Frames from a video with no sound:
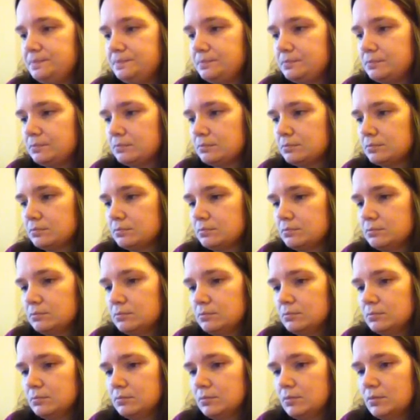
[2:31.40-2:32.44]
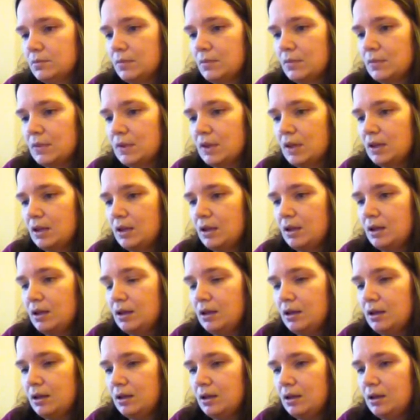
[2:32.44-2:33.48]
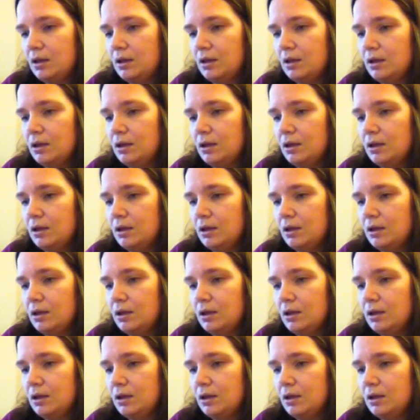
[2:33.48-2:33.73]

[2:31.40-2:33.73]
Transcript: Nobody speaks.